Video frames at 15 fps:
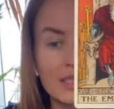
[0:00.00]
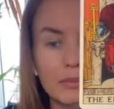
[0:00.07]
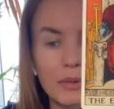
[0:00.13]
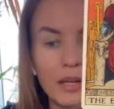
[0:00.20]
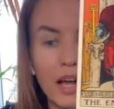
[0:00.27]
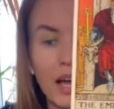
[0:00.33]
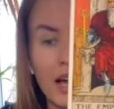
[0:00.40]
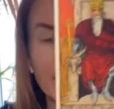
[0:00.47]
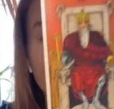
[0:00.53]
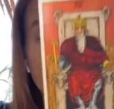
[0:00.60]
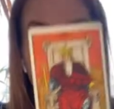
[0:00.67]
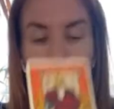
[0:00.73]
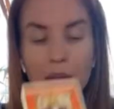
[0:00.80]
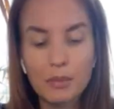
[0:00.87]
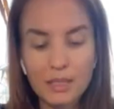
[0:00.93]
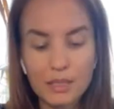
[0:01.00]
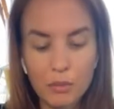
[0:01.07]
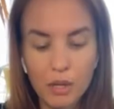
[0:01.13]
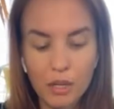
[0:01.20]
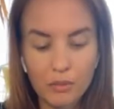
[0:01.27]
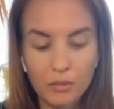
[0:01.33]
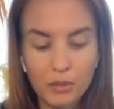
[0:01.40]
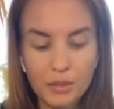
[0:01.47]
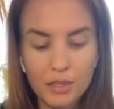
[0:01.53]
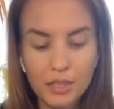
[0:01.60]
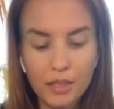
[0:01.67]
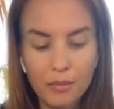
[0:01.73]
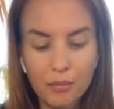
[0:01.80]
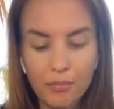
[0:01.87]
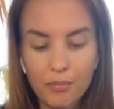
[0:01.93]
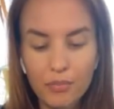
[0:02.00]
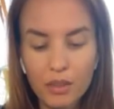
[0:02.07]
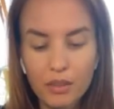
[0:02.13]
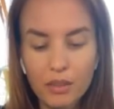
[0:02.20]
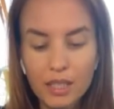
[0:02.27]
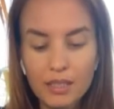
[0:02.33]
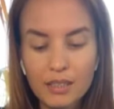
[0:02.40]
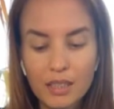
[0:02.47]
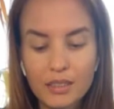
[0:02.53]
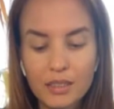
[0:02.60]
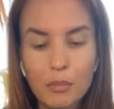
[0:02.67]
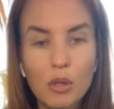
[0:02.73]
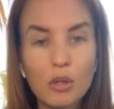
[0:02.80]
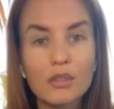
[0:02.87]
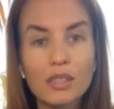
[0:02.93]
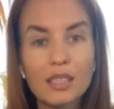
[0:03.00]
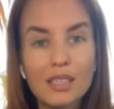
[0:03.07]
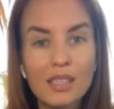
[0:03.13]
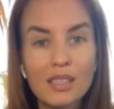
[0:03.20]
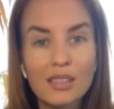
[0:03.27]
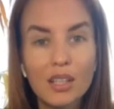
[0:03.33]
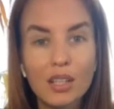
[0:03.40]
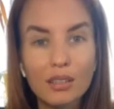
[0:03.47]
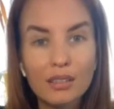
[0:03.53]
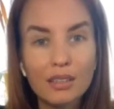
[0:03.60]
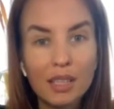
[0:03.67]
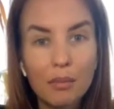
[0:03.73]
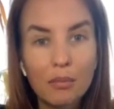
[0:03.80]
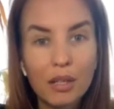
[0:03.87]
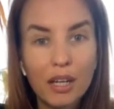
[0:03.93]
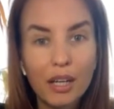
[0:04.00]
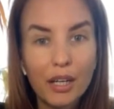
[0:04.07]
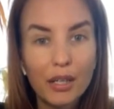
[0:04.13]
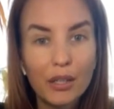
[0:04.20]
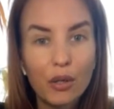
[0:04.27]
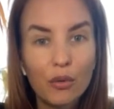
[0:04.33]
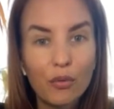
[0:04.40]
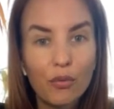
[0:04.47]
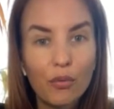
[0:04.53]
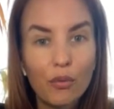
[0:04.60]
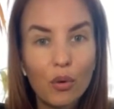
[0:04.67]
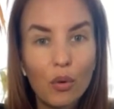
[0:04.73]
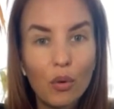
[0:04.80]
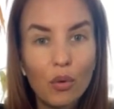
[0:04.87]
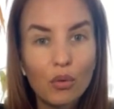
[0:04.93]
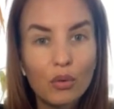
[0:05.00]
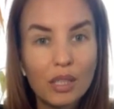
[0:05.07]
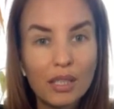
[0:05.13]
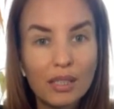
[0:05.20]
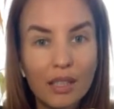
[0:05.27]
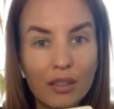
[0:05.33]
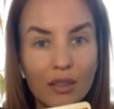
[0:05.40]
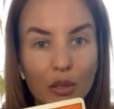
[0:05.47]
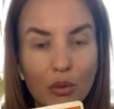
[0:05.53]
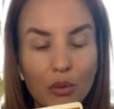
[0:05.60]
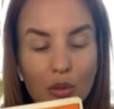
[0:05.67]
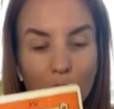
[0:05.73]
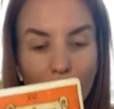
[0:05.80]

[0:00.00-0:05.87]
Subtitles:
behind him as well. You see, these are the mountains. This is not some kind of wall. These are those